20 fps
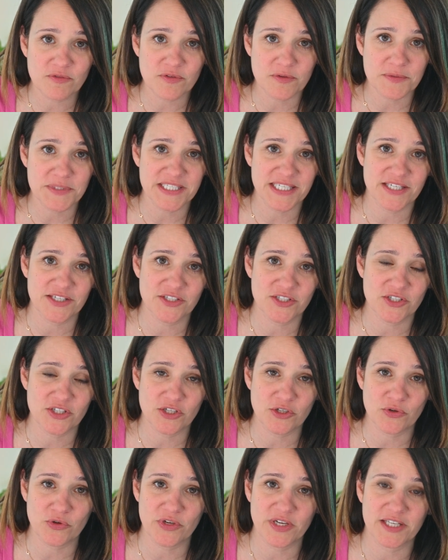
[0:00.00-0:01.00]
from
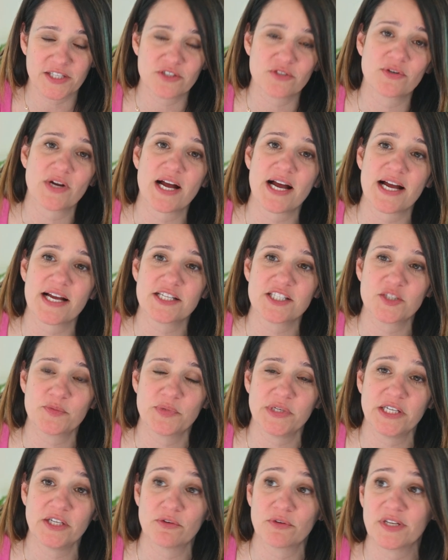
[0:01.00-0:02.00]
Sarasota going into
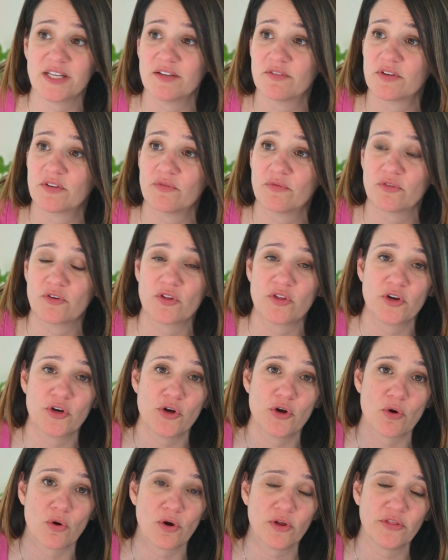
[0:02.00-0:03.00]
Osprey or even further
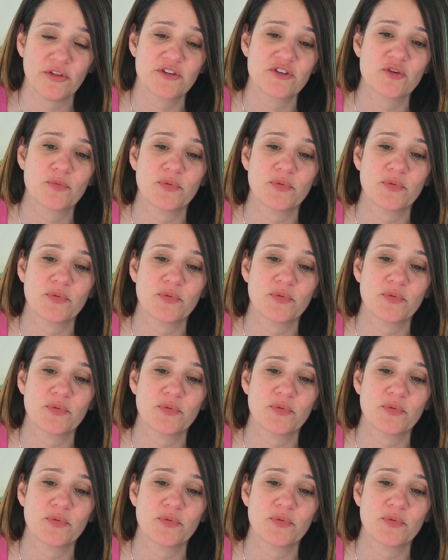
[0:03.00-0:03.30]
north into